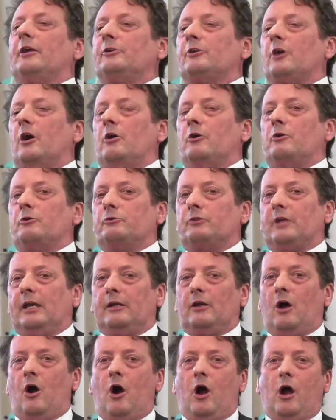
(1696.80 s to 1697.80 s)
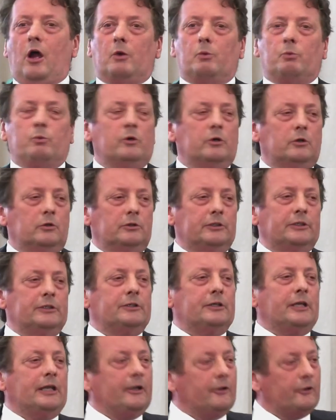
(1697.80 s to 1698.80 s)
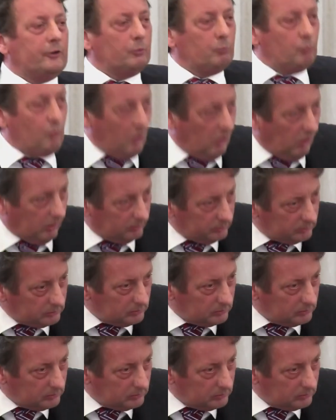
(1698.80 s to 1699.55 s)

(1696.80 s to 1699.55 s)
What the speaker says: know that I will inherit what?